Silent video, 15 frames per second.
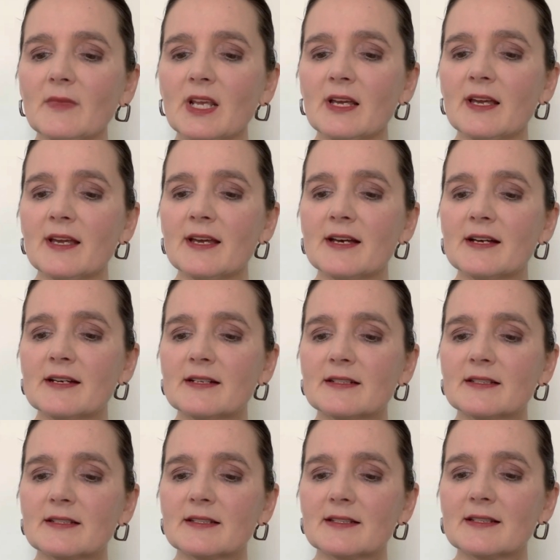
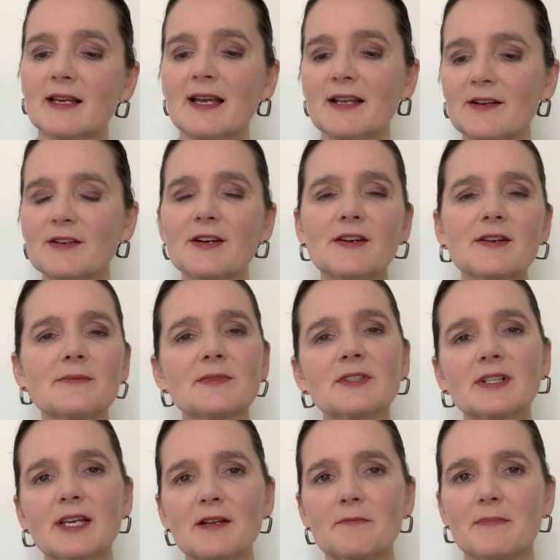And I don't know, I'm
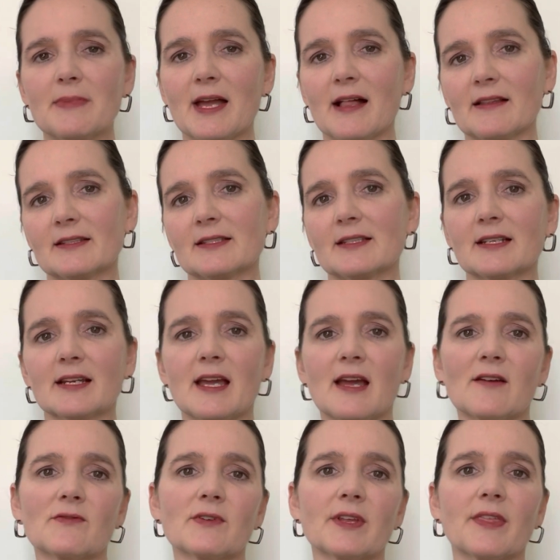just kind of balancing
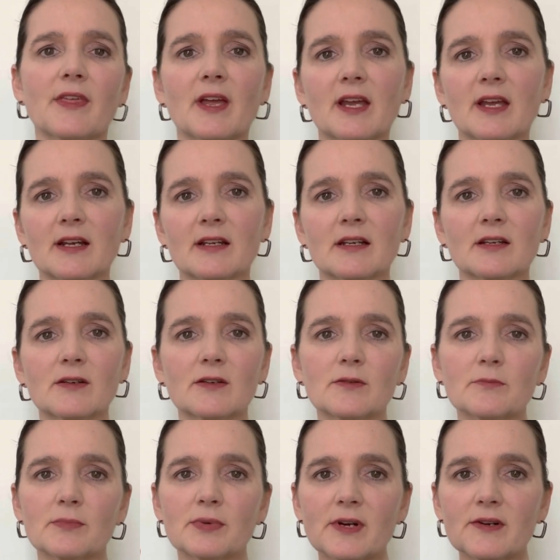everything.
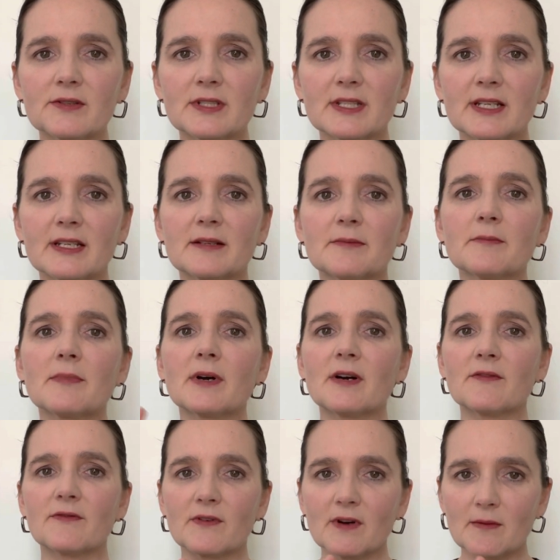Protein,
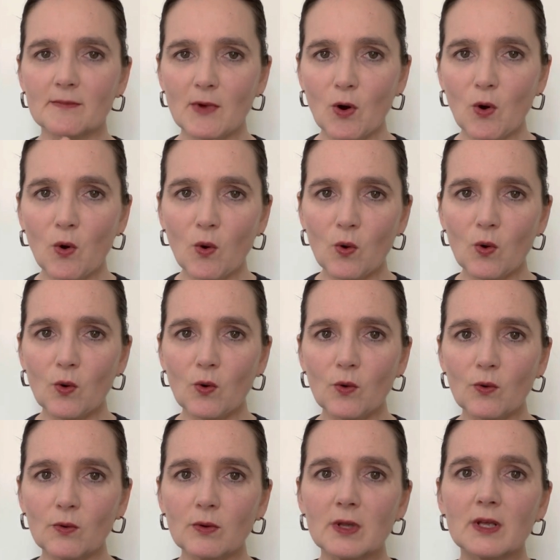but from
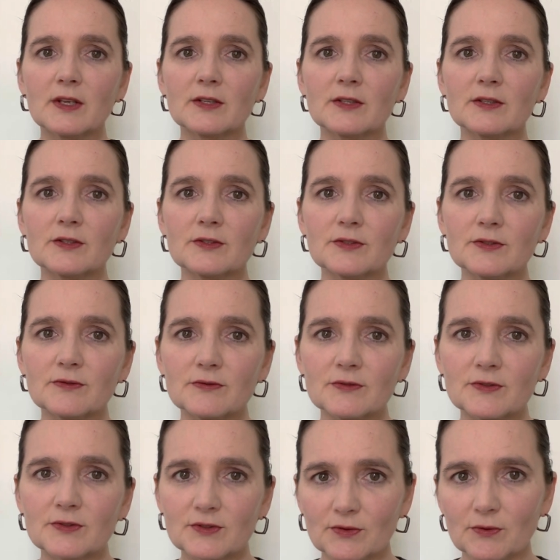whole
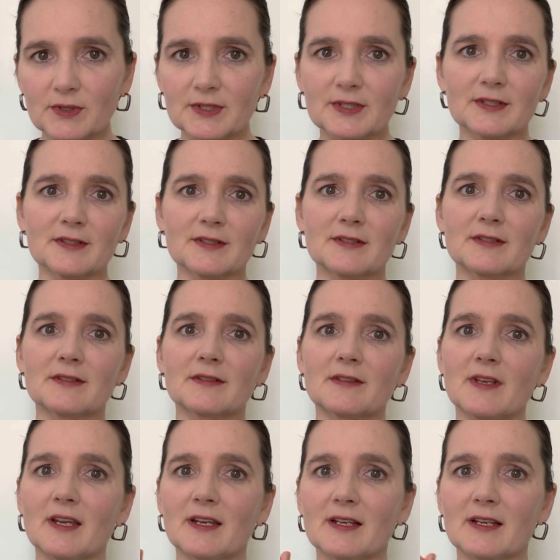sources
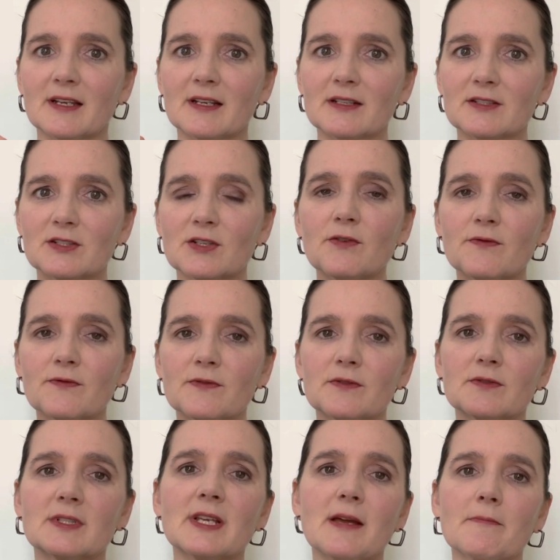like tofu,
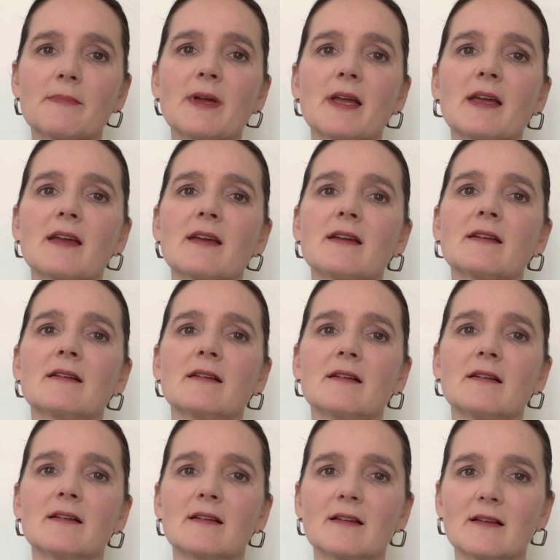tempeh,
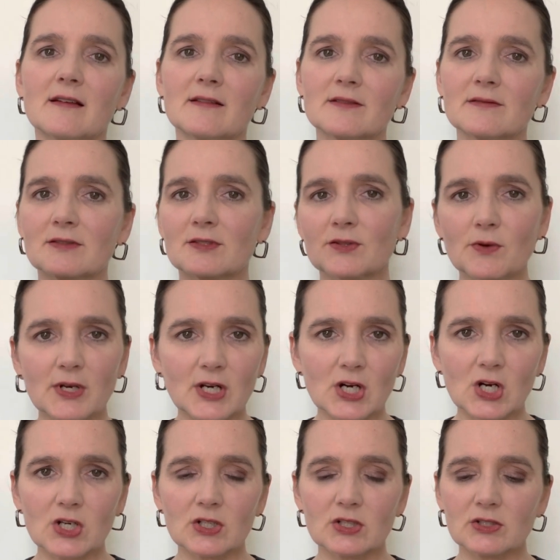soy
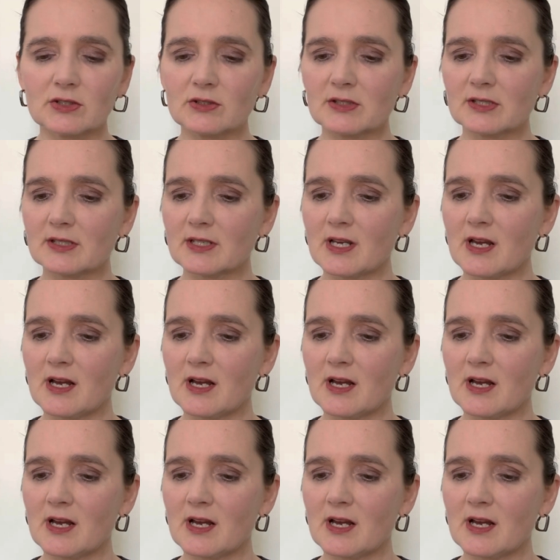curls,